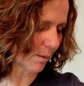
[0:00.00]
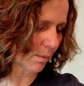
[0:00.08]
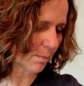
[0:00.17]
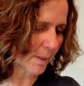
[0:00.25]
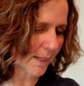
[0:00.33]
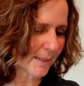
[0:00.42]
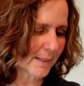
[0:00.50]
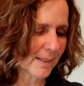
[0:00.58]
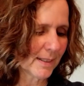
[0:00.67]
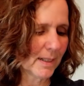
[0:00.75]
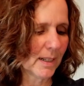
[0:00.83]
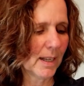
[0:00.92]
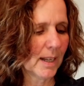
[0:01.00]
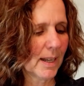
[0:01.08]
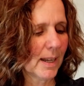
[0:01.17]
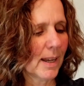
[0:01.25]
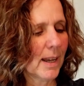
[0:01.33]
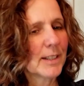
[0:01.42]
But
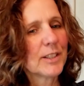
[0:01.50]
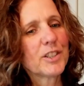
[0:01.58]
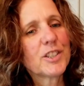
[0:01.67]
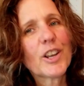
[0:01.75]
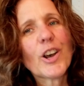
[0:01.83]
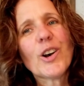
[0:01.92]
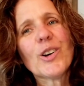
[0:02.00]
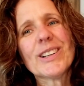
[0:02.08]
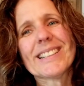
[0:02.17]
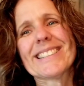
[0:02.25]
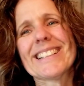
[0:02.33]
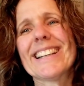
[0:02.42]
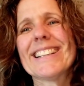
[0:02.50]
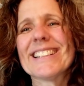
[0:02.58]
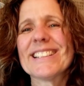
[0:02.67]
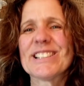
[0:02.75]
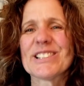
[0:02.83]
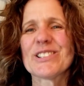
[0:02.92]
so
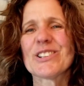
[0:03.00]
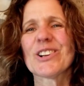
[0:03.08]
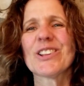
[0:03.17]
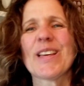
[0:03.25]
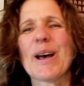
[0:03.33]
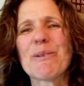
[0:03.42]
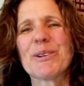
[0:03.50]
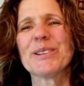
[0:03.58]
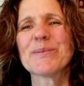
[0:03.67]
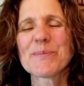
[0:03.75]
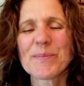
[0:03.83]
excited to start that one.